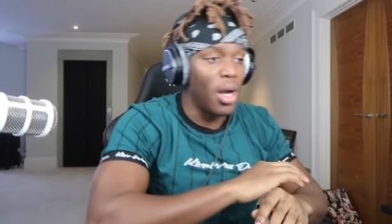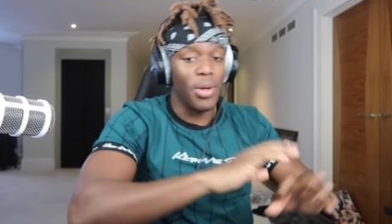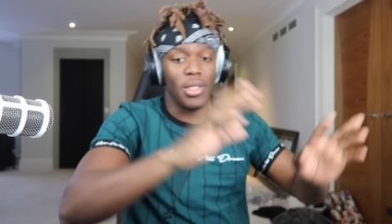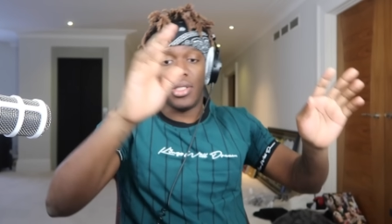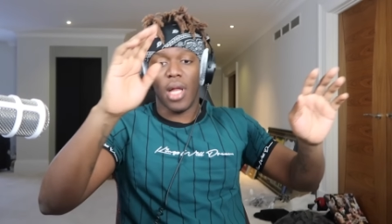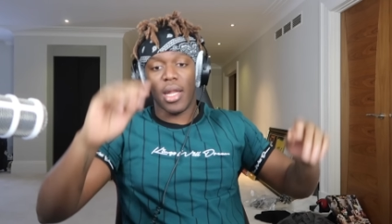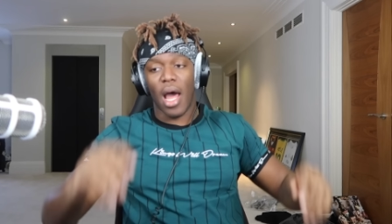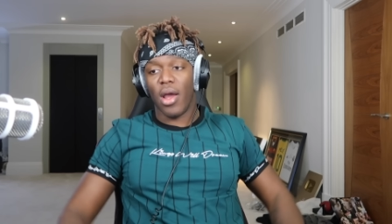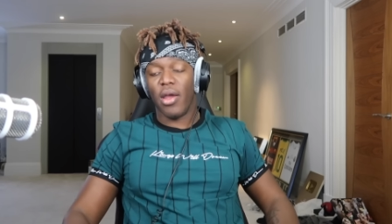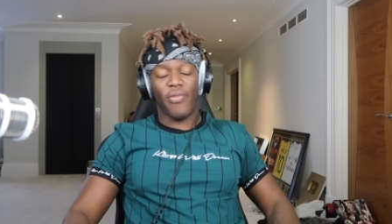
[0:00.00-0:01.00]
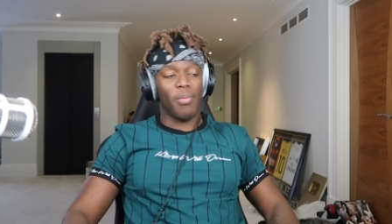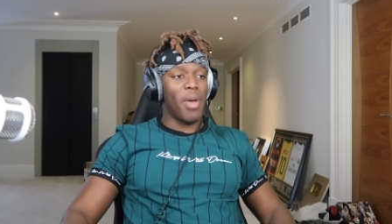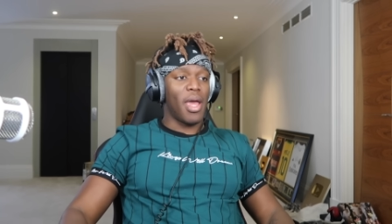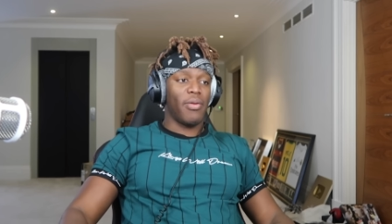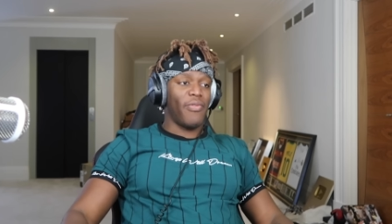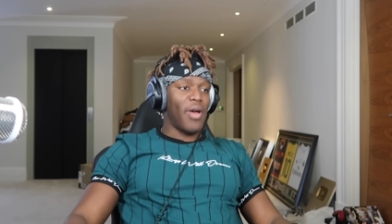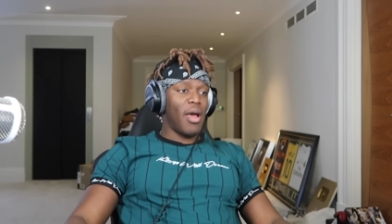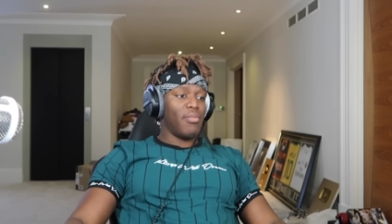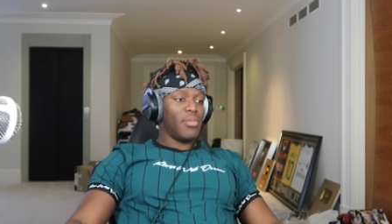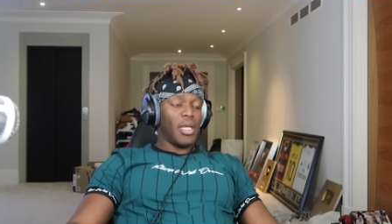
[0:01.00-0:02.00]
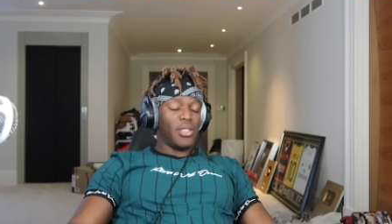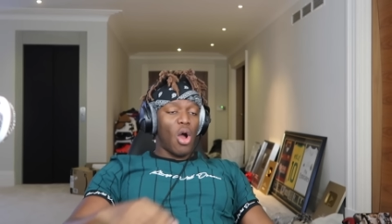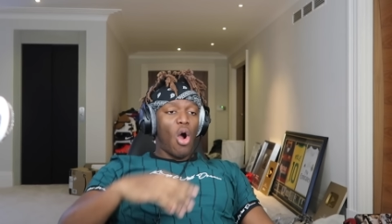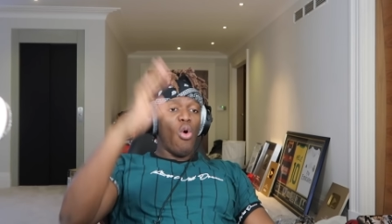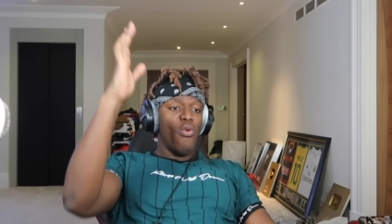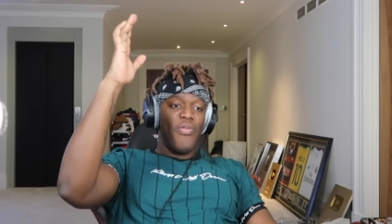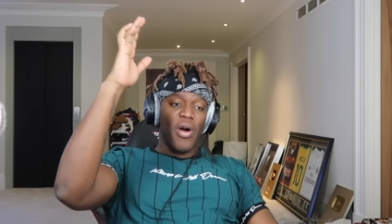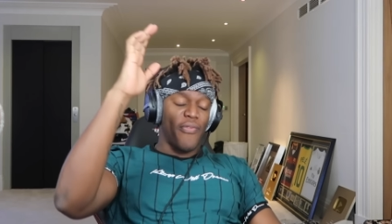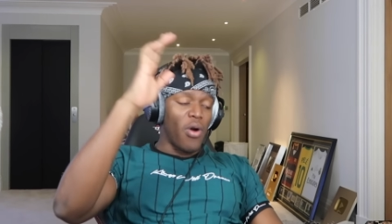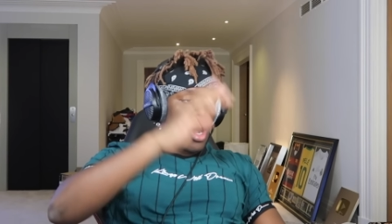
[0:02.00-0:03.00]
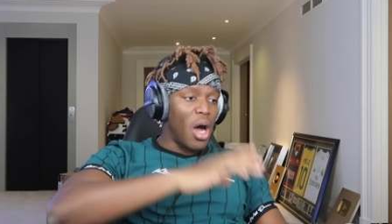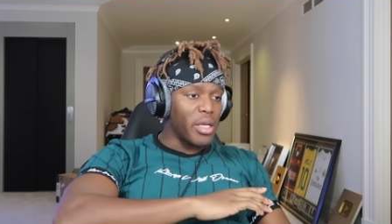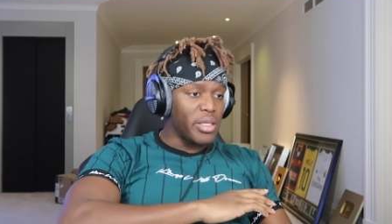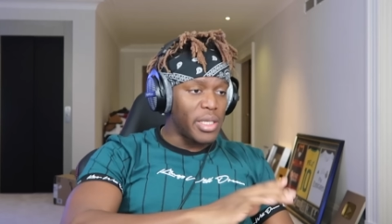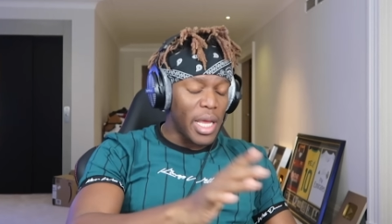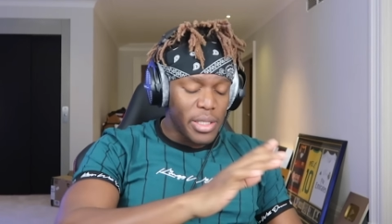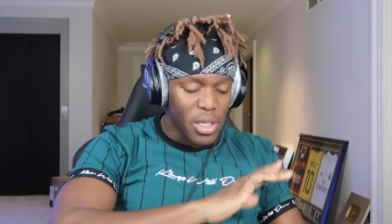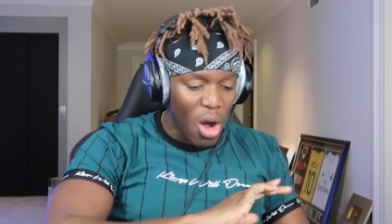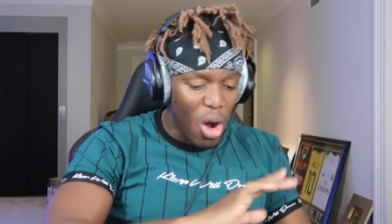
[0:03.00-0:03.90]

Yo, it's done out here for men, fam. It's over for us. It's